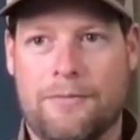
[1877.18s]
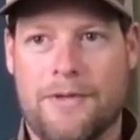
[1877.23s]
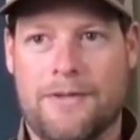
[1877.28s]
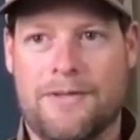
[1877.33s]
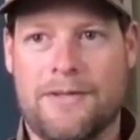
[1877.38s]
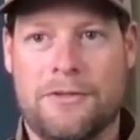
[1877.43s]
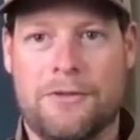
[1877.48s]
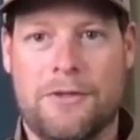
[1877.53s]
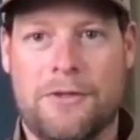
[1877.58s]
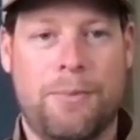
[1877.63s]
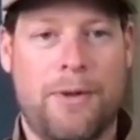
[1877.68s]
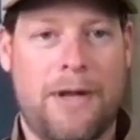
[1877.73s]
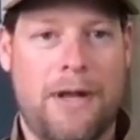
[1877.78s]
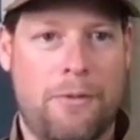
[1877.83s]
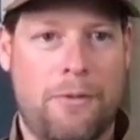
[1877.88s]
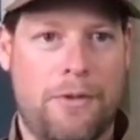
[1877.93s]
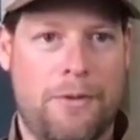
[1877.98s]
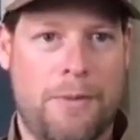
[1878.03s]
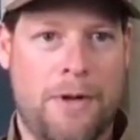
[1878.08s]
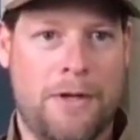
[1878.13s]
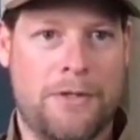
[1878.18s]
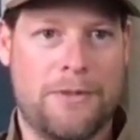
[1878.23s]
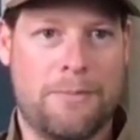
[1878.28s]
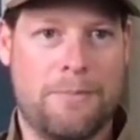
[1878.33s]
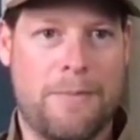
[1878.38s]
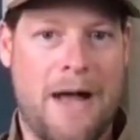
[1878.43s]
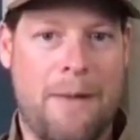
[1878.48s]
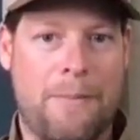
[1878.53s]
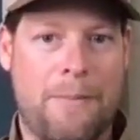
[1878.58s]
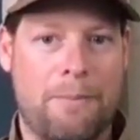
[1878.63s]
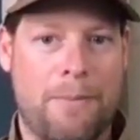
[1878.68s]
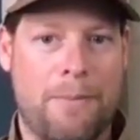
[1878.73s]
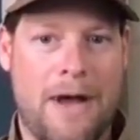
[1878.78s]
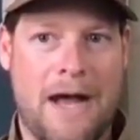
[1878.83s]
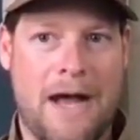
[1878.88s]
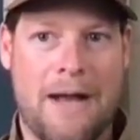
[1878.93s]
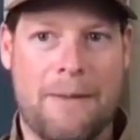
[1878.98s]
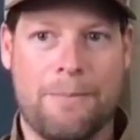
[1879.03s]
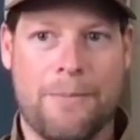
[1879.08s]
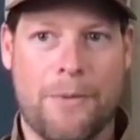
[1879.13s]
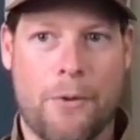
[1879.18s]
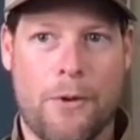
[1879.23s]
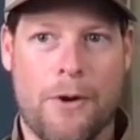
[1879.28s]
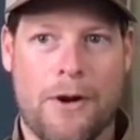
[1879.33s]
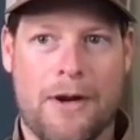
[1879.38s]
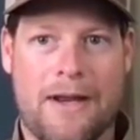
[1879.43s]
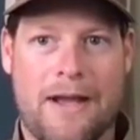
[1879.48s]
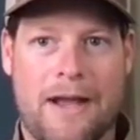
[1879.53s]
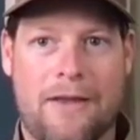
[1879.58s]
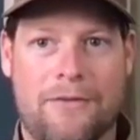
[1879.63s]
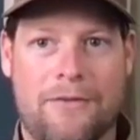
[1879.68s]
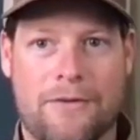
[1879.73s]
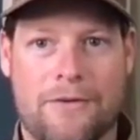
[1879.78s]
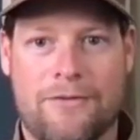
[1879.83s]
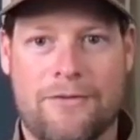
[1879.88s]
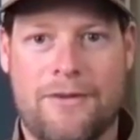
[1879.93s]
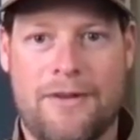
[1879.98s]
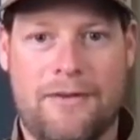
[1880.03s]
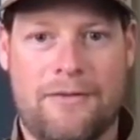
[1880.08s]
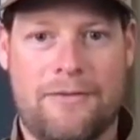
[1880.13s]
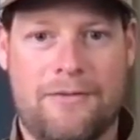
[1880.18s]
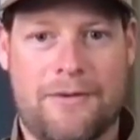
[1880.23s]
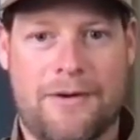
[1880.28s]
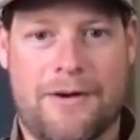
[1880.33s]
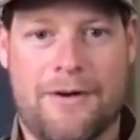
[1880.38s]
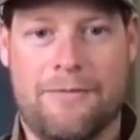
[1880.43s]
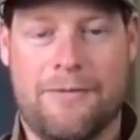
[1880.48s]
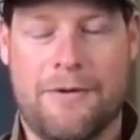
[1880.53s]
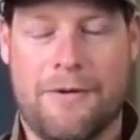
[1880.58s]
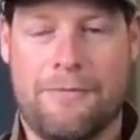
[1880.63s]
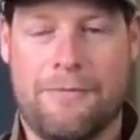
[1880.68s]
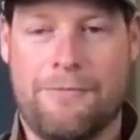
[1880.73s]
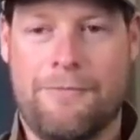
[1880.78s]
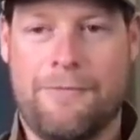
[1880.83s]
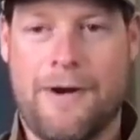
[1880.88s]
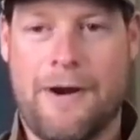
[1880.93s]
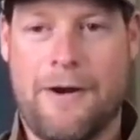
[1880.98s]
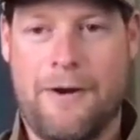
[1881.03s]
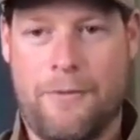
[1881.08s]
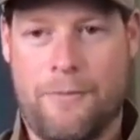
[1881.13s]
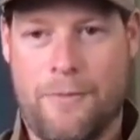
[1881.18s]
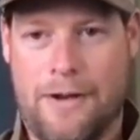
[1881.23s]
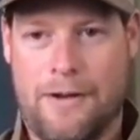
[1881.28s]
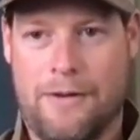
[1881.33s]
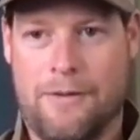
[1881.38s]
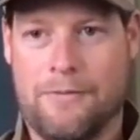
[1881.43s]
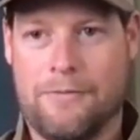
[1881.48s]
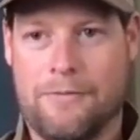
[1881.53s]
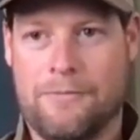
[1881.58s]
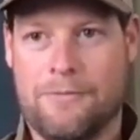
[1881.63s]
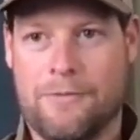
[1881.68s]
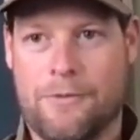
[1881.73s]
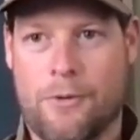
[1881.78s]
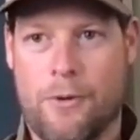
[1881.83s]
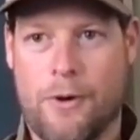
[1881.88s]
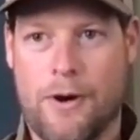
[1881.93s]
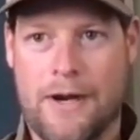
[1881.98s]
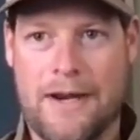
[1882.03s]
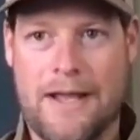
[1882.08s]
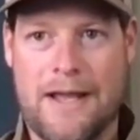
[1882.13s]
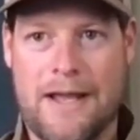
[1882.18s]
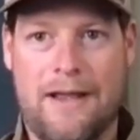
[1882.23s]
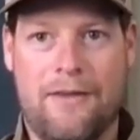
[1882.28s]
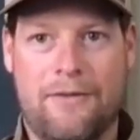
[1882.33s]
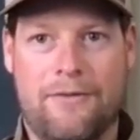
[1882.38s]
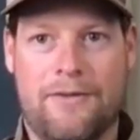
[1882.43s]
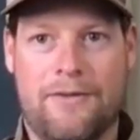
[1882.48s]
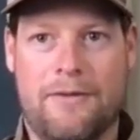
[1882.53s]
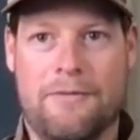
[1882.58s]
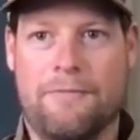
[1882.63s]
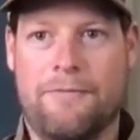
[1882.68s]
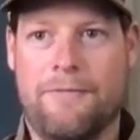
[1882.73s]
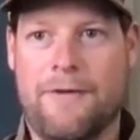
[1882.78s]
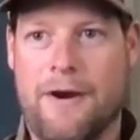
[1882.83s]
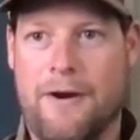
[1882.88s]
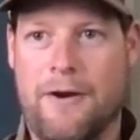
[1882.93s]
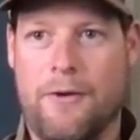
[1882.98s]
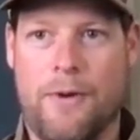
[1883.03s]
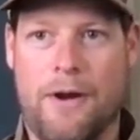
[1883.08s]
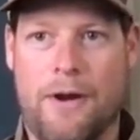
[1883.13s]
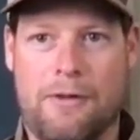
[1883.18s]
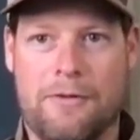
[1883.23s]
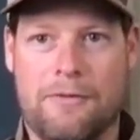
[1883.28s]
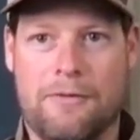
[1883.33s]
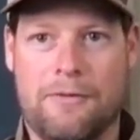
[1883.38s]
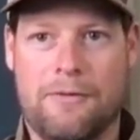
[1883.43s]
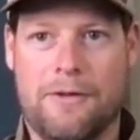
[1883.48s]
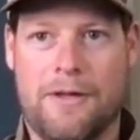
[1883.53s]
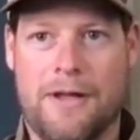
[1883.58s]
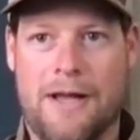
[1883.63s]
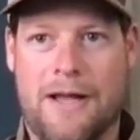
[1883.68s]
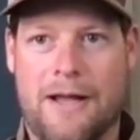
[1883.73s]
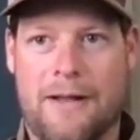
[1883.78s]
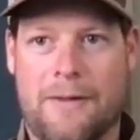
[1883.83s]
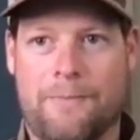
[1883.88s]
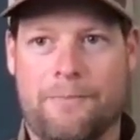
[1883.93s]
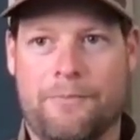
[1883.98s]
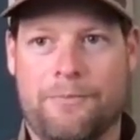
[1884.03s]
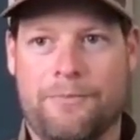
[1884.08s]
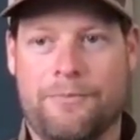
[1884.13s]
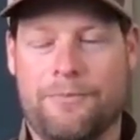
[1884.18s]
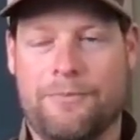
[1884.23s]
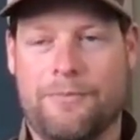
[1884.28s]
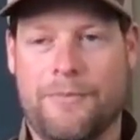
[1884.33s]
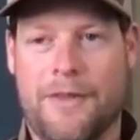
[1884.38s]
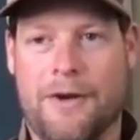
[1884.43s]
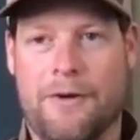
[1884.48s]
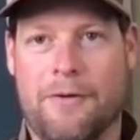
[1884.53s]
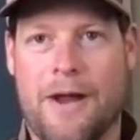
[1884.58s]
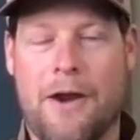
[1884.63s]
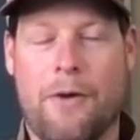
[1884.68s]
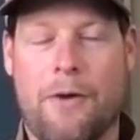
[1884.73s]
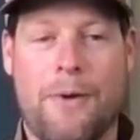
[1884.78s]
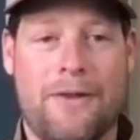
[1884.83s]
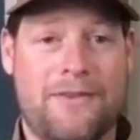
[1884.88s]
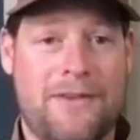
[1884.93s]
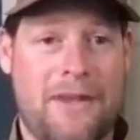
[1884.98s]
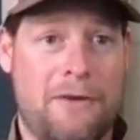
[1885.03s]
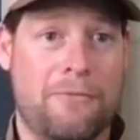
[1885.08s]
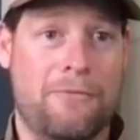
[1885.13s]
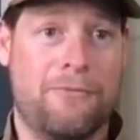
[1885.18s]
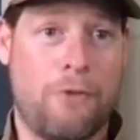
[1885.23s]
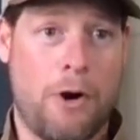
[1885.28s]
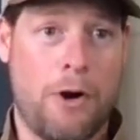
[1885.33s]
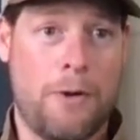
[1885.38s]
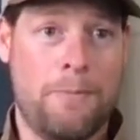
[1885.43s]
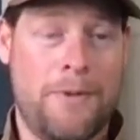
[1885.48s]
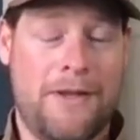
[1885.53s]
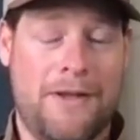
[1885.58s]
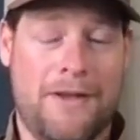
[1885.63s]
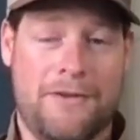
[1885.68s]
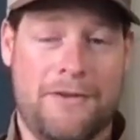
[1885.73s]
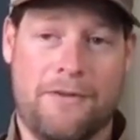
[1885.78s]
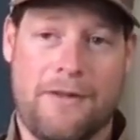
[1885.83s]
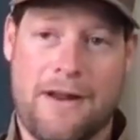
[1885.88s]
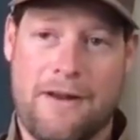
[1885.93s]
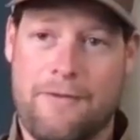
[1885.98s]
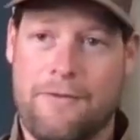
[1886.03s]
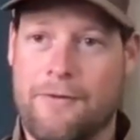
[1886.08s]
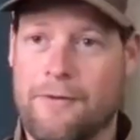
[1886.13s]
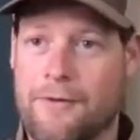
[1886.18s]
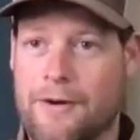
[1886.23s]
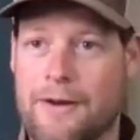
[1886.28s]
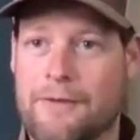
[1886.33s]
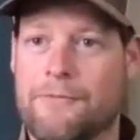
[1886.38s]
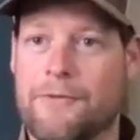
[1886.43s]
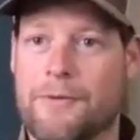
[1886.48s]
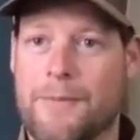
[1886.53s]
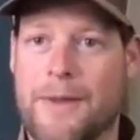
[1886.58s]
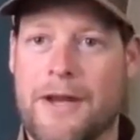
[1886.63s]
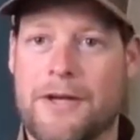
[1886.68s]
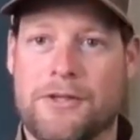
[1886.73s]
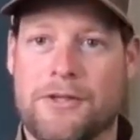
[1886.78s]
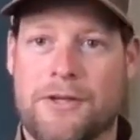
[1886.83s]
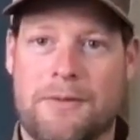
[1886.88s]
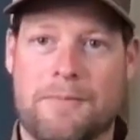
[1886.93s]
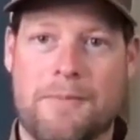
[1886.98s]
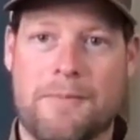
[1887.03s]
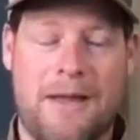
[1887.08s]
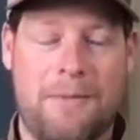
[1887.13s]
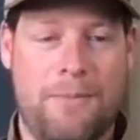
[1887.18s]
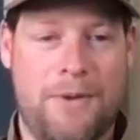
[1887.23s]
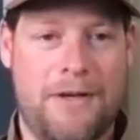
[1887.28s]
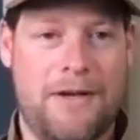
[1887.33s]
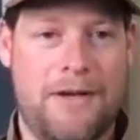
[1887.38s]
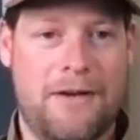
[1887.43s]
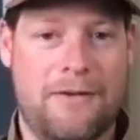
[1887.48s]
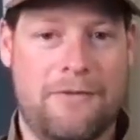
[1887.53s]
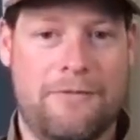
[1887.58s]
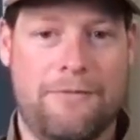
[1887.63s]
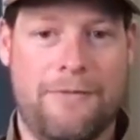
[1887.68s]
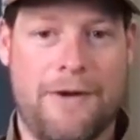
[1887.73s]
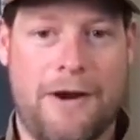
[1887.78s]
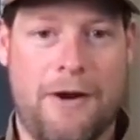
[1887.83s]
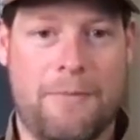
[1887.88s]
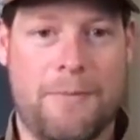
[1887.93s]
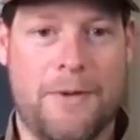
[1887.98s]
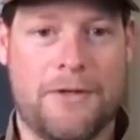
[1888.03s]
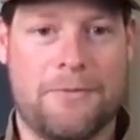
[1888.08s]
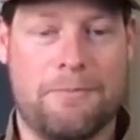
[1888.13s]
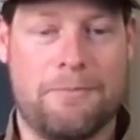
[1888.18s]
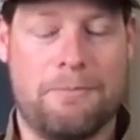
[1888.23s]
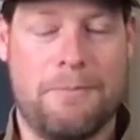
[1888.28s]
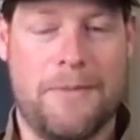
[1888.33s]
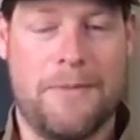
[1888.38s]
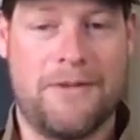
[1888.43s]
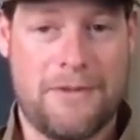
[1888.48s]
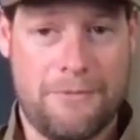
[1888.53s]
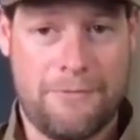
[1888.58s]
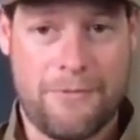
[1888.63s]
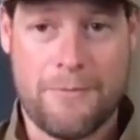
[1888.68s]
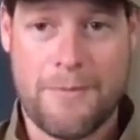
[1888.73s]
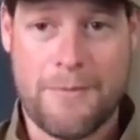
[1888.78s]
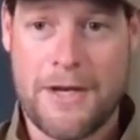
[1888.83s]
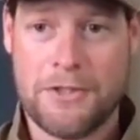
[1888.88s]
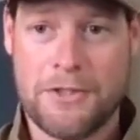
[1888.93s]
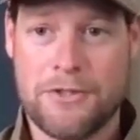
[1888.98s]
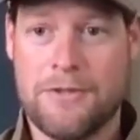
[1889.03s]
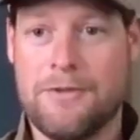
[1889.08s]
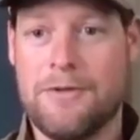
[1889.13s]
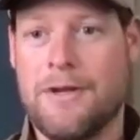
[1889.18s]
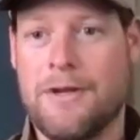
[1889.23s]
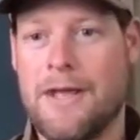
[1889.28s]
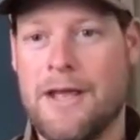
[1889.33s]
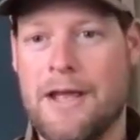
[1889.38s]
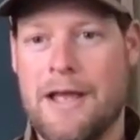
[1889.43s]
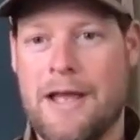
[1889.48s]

essentially playing with a bunch of mom and pop organizers. These are very well organized and very well, I don't want to say informed, because a lot of their information, in my opinion, is very much misinformation.